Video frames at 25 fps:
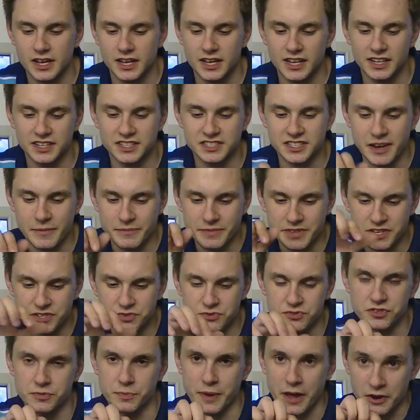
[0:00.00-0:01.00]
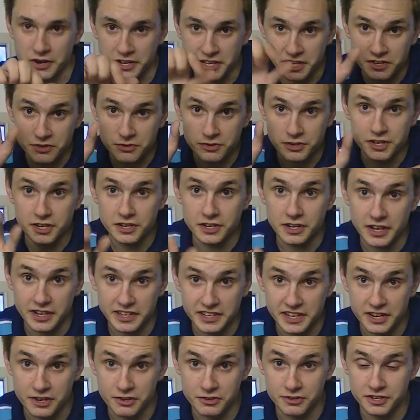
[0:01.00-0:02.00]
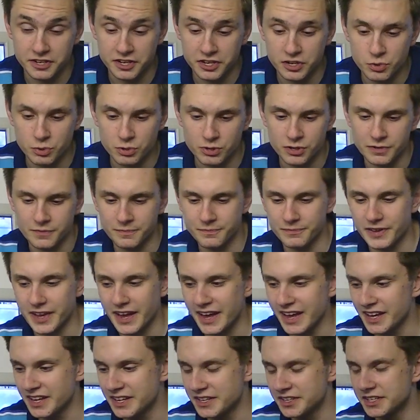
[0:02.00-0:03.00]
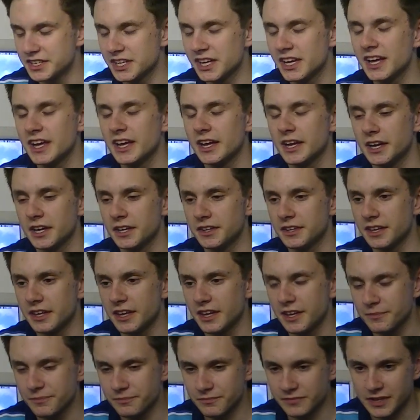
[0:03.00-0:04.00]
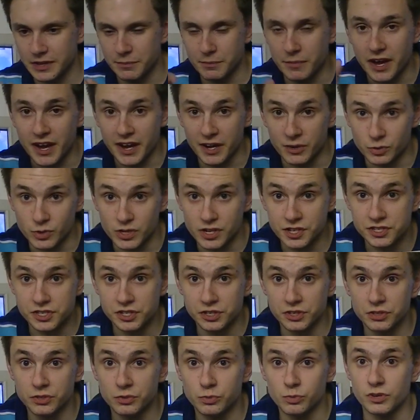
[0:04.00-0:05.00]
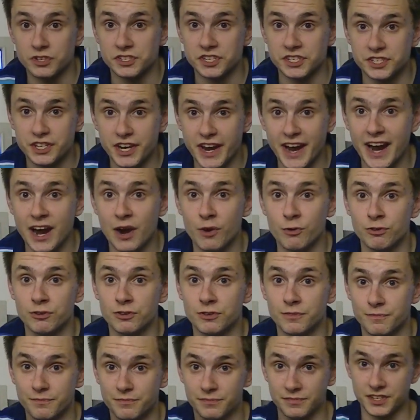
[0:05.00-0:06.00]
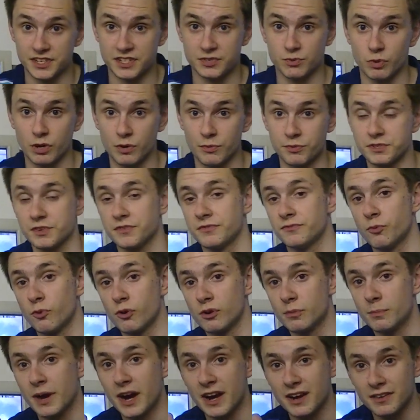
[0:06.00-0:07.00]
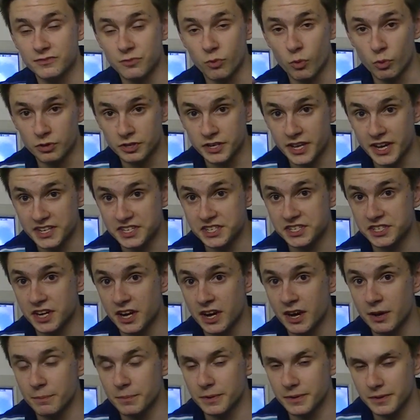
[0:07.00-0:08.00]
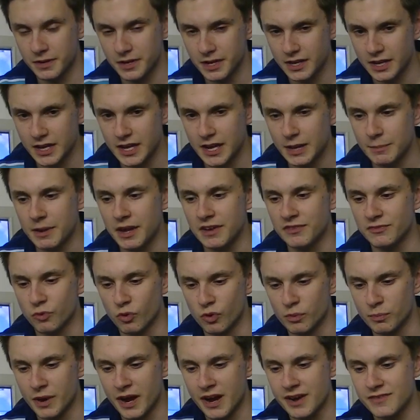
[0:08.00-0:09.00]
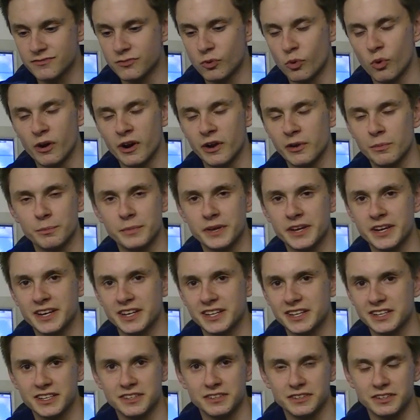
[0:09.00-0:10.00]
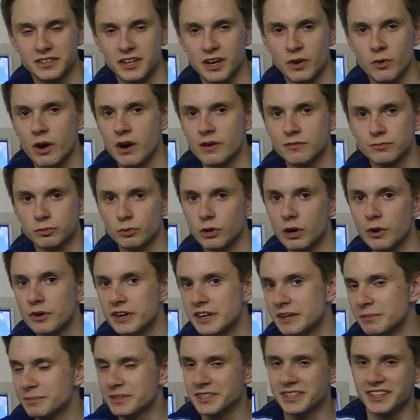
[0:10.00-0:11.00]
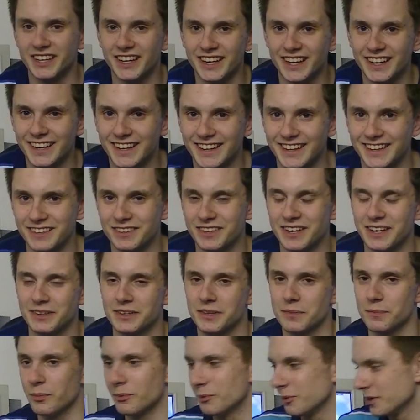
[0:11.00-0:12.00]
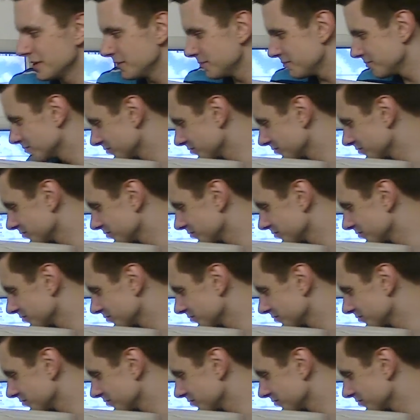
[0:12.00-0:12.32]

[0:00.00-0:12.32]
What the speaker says: except this was about a year newer, and that my original was a tower. This one was a 4x4 desktop. By 4x4, I don't mean it can go off-roading, but you get the point.